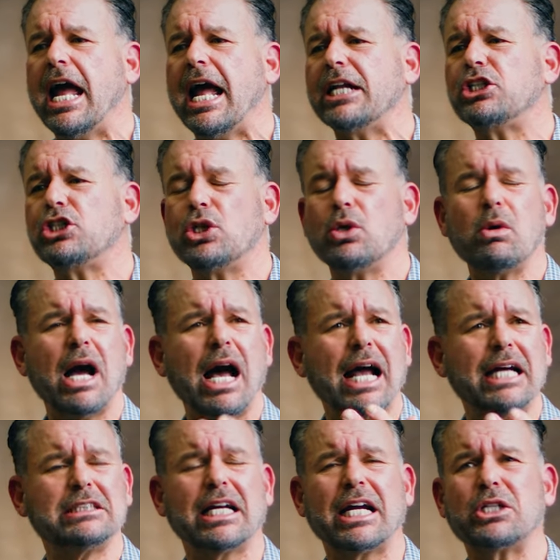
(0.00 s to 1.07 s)
And two
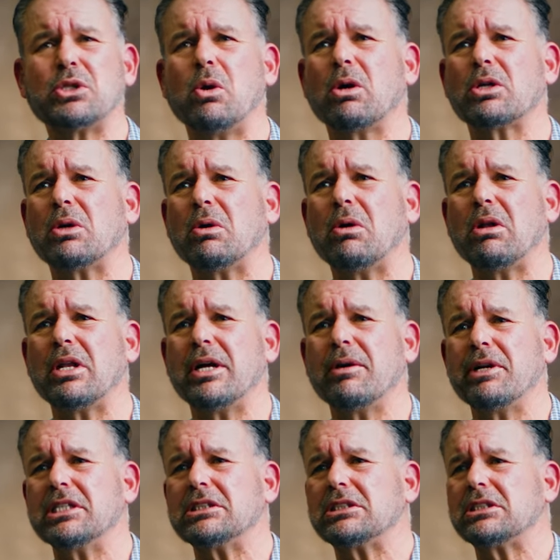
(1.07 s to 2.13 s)
guys, like I talked
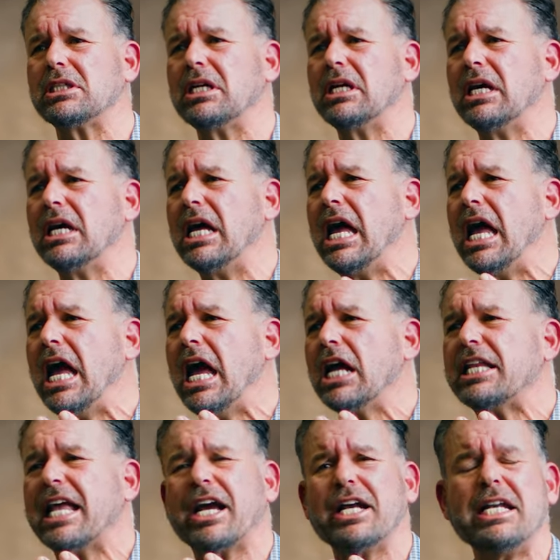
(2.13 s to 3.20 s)
earlier in this,
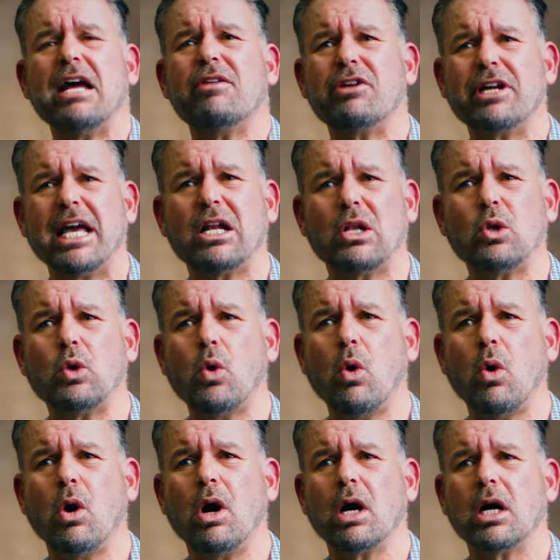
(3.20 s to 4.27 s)
that could never get
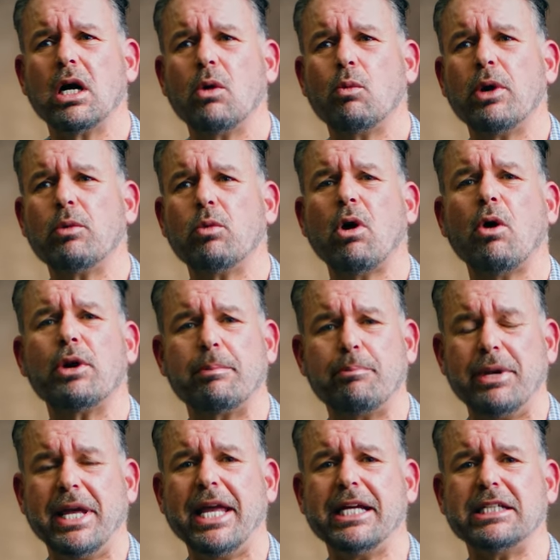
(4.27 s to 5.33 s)
along, we rode in
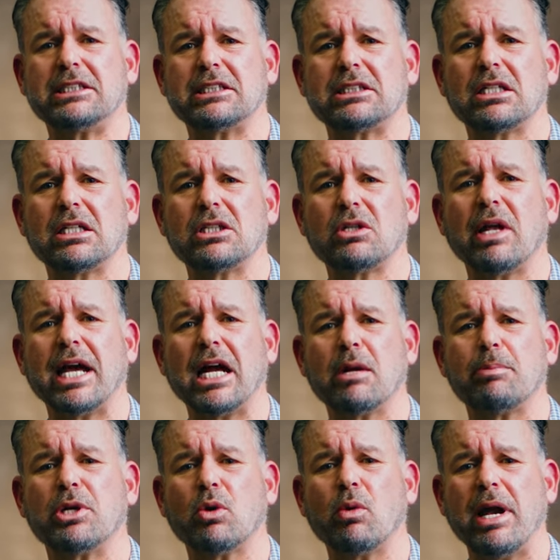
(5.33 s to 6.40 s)
peace till I got
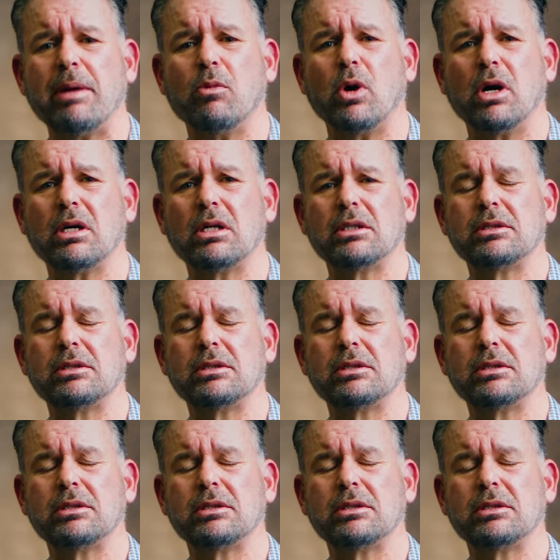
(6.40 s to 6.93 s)
up to Graymoor.